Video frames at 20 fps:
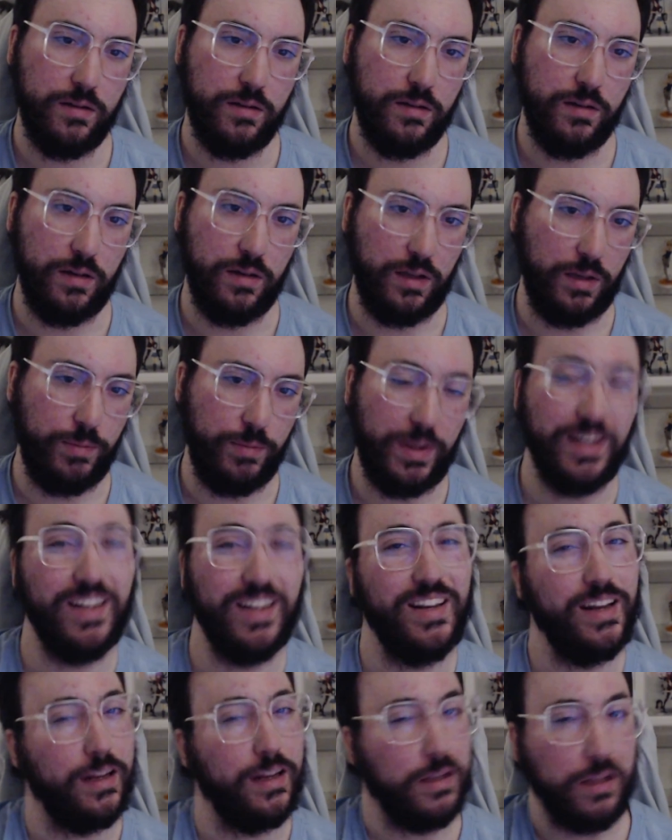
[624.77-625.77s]
Uh, but they
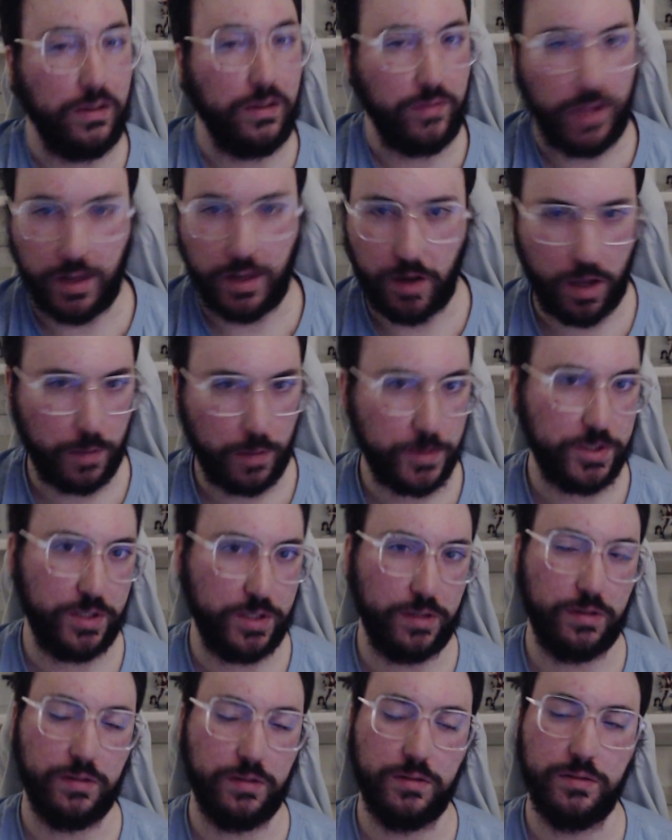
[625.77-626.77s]
didn't give that
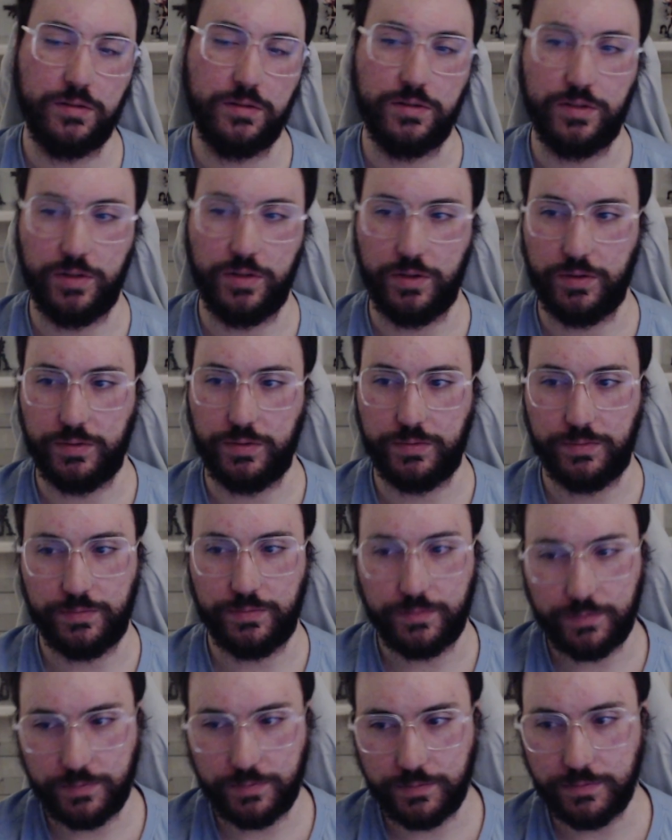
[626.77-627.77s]
option, so
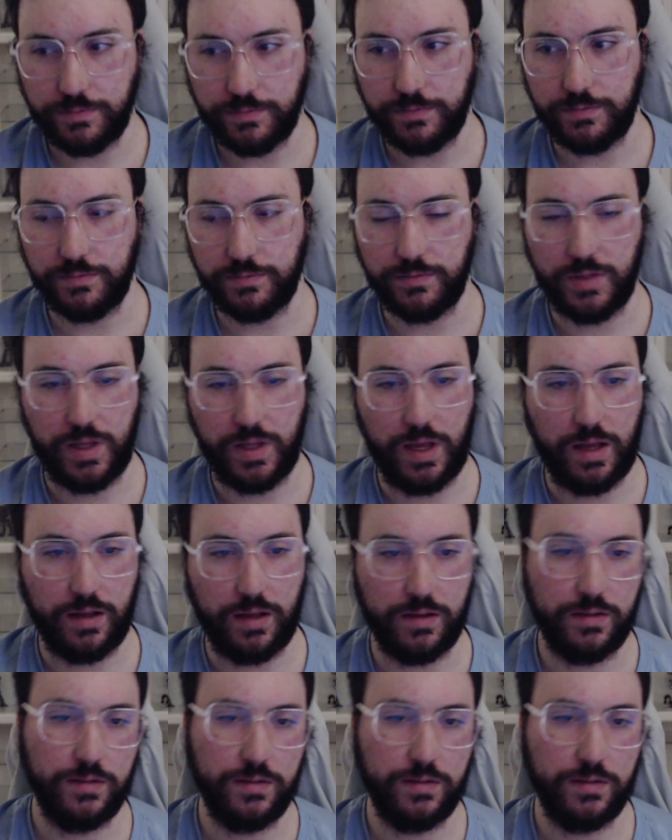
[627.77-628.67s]
yeah.